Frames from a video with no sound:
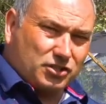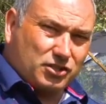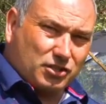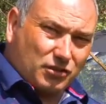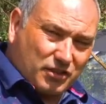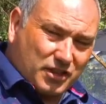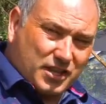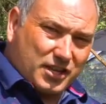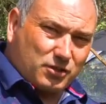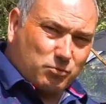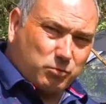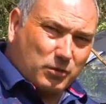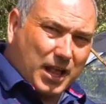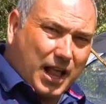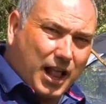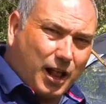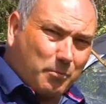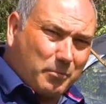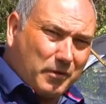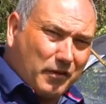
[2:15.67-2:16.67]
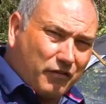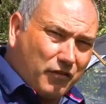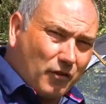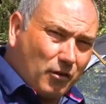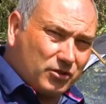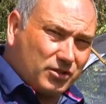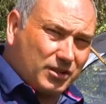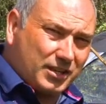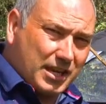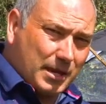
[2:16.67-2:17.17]
So this will help me
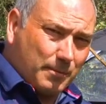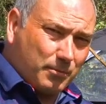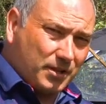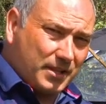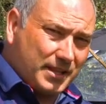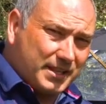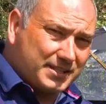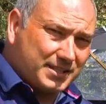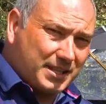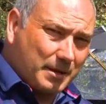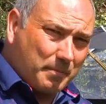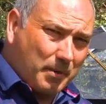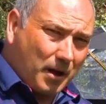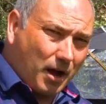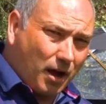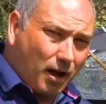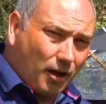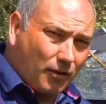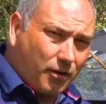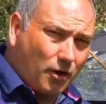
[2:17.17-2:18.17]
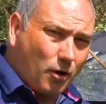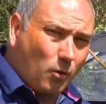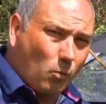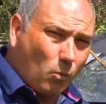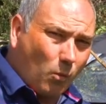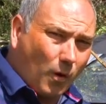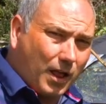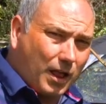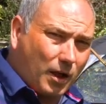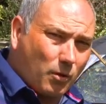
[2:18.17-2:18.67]
focus on keeping an inside path
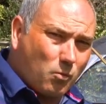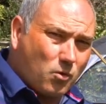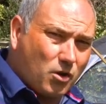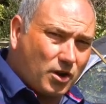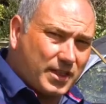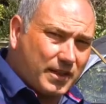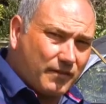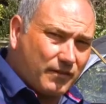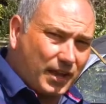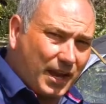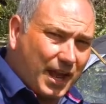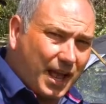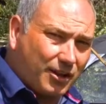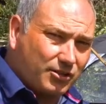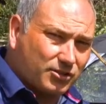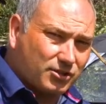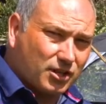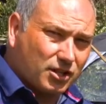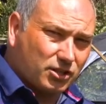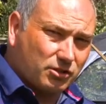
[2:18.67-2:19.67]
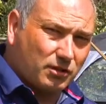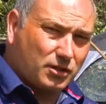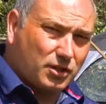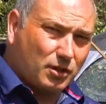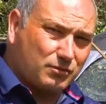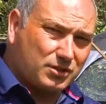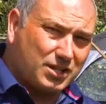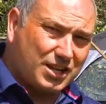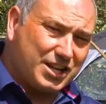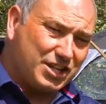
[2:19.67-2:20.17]
while I work on everything else. So I
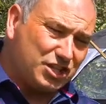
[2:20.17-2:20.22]
don't